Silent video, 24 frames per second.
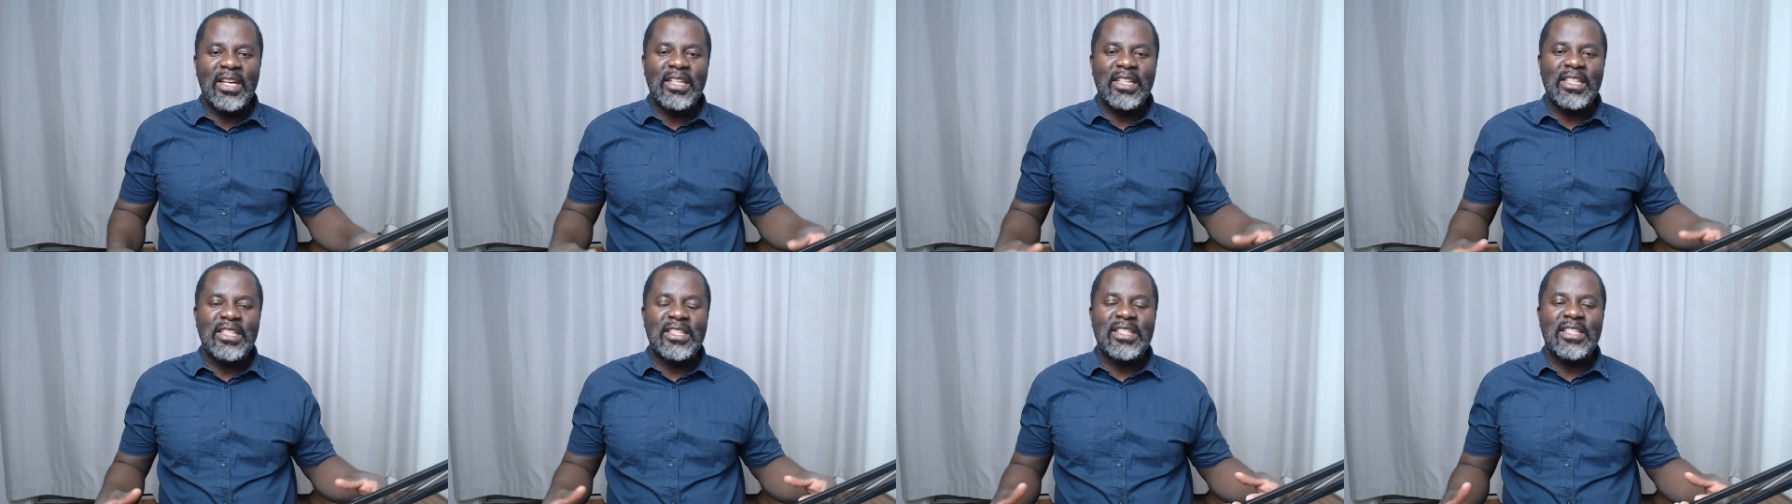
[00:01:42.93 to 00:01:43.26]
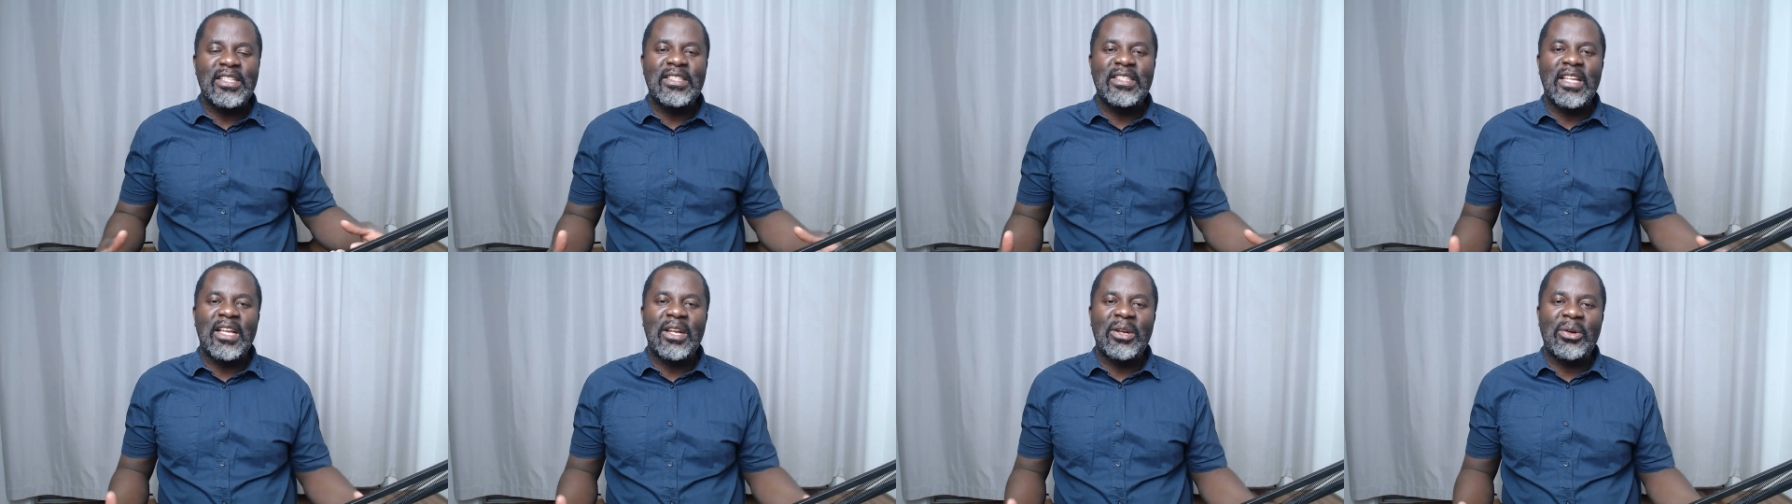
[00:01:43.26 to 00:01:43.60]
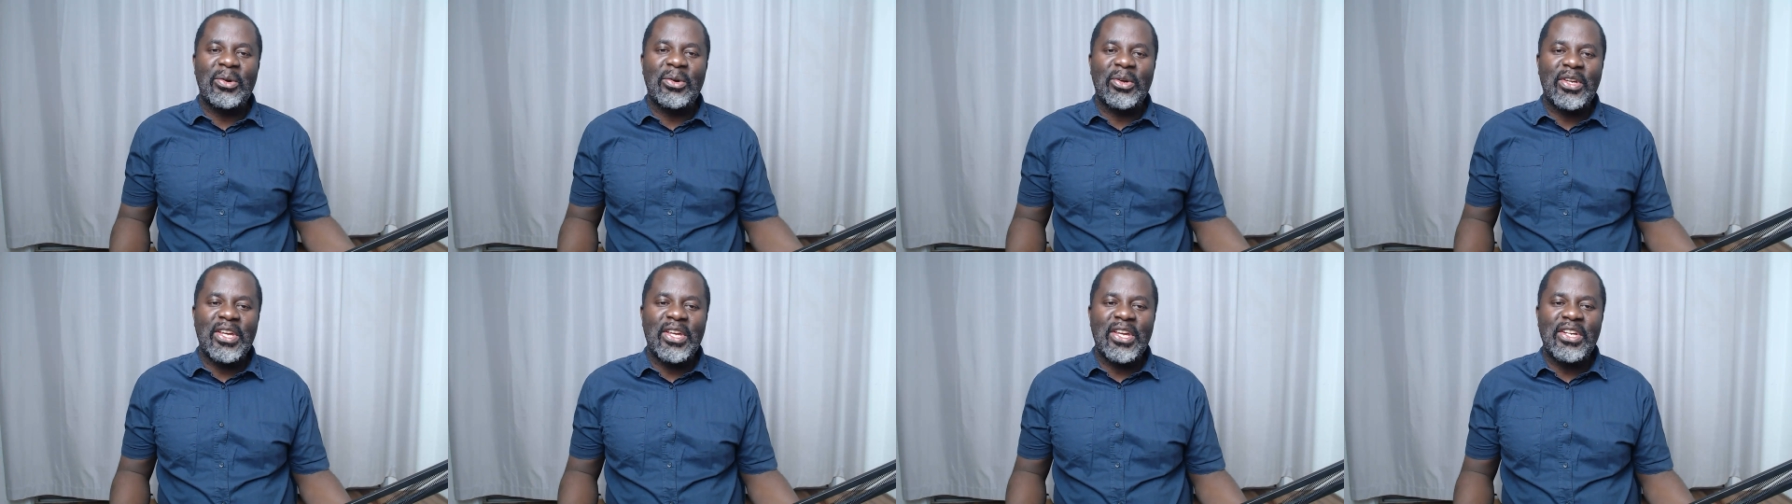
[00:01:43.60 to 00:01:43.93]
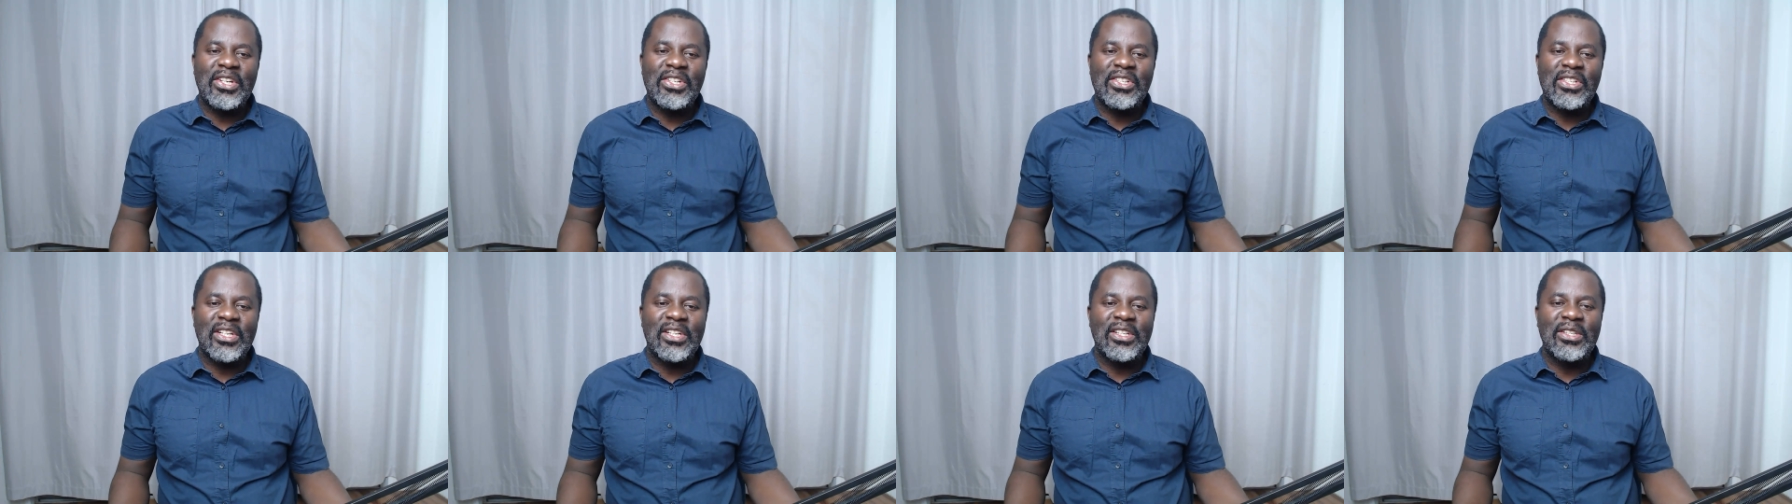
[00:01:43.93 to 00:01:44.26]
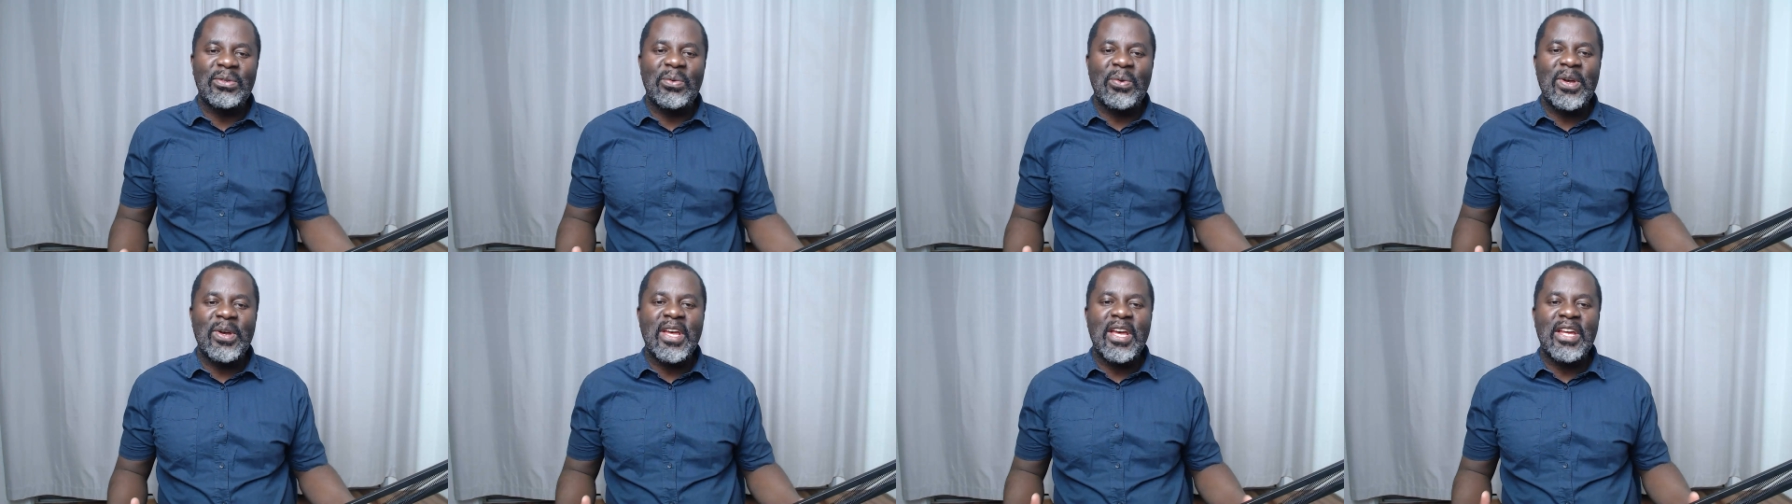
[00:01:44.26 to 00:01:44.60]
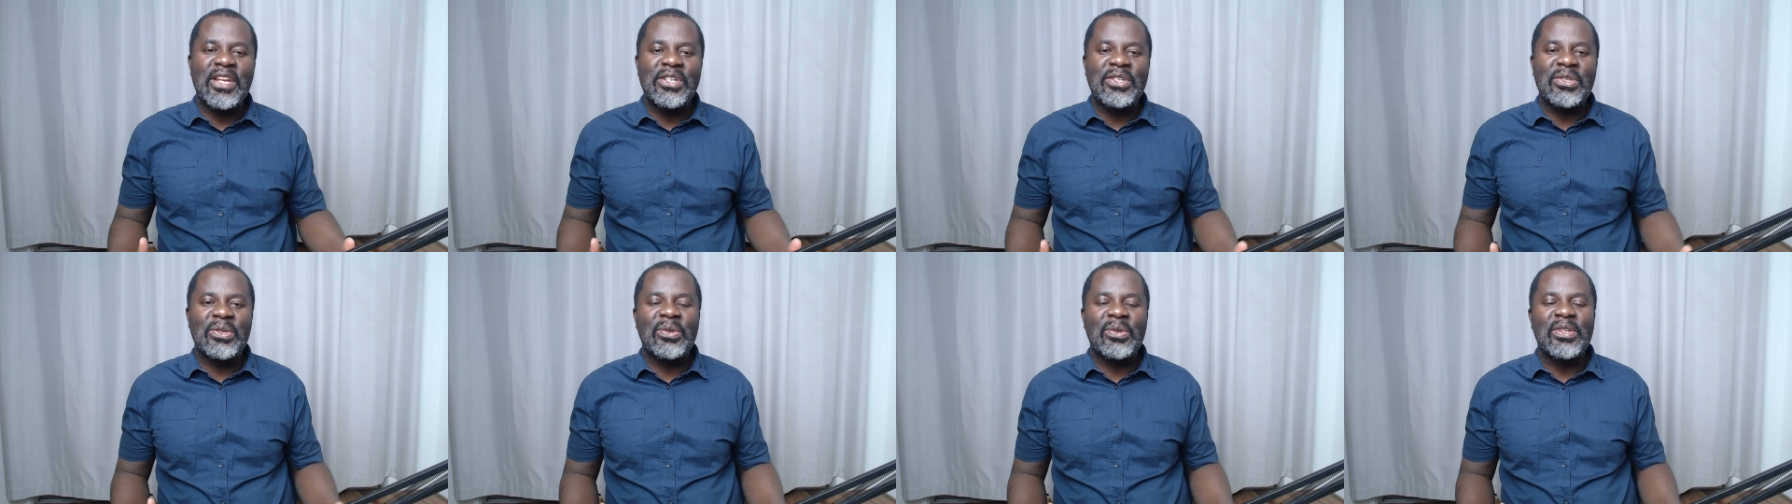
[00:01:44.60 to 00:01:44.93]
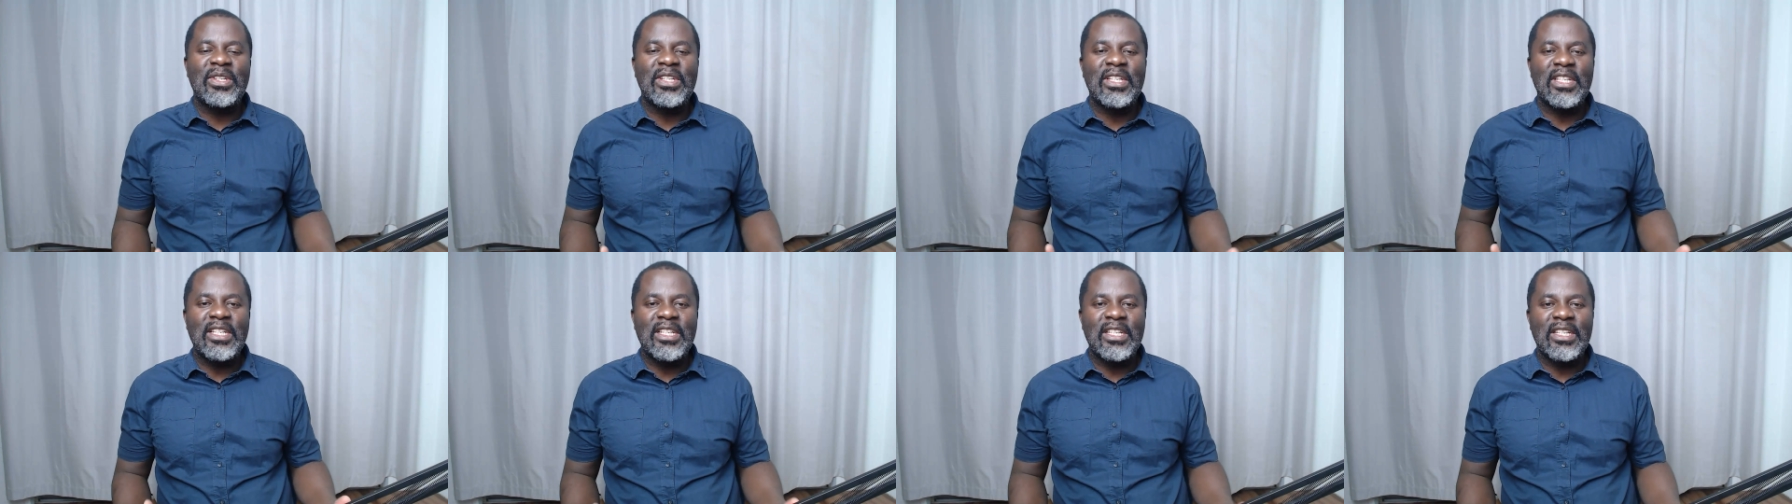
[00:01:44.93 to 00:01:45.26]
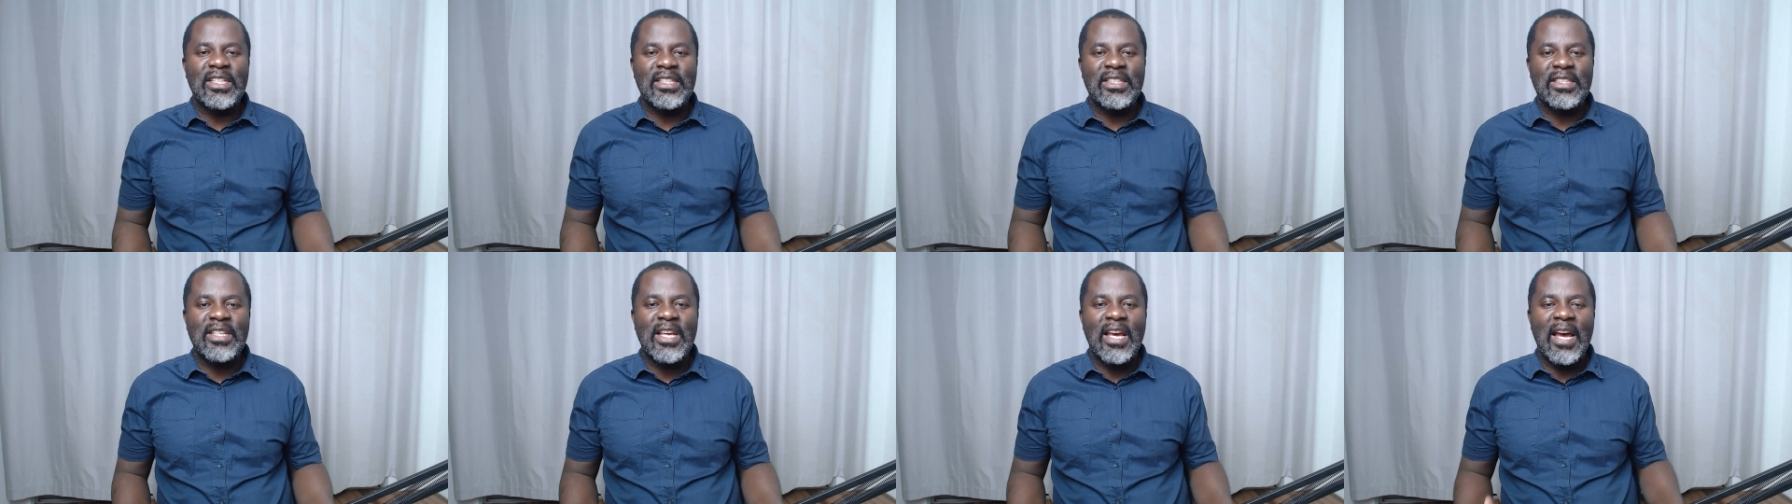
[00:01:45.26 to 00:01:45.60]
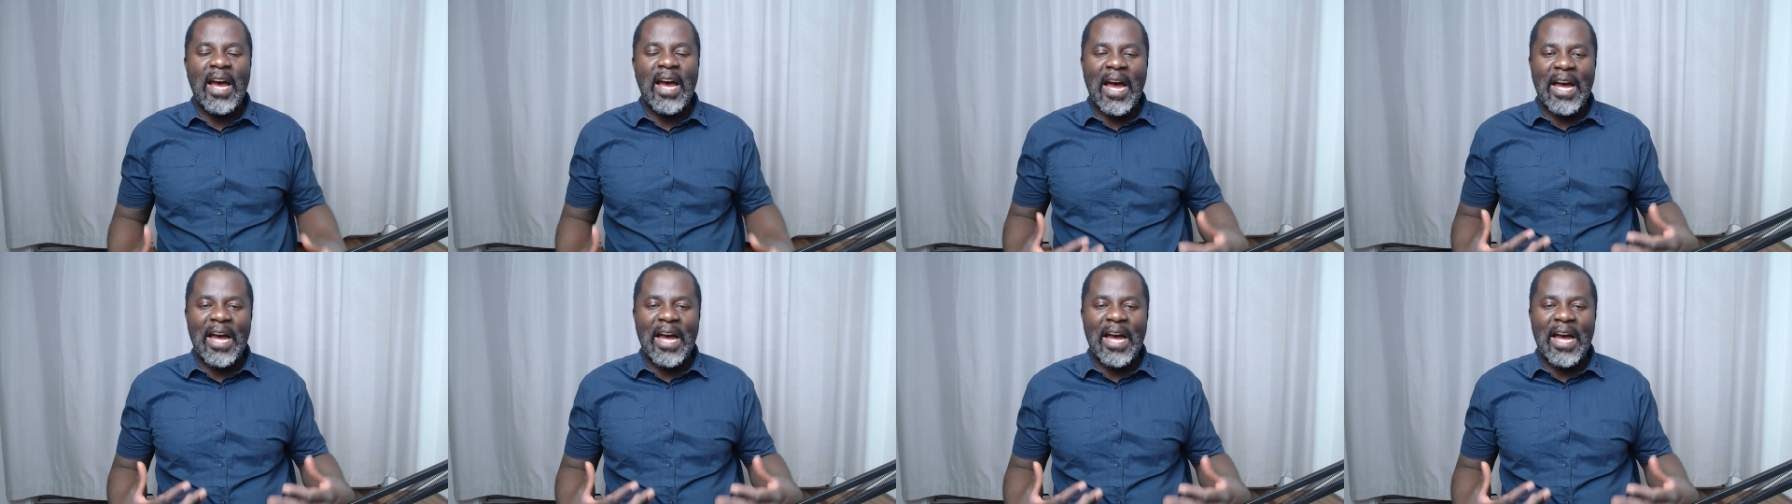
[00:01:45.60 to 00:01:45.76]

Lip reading: It is the location where John is